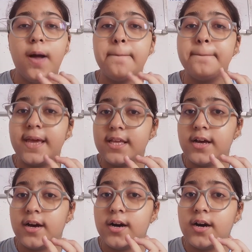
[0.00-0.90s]

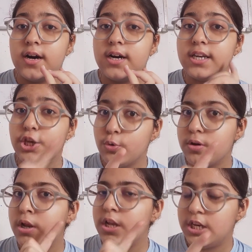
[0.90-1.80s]

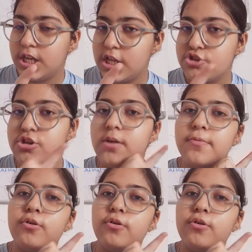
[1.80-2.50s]
neutral in nature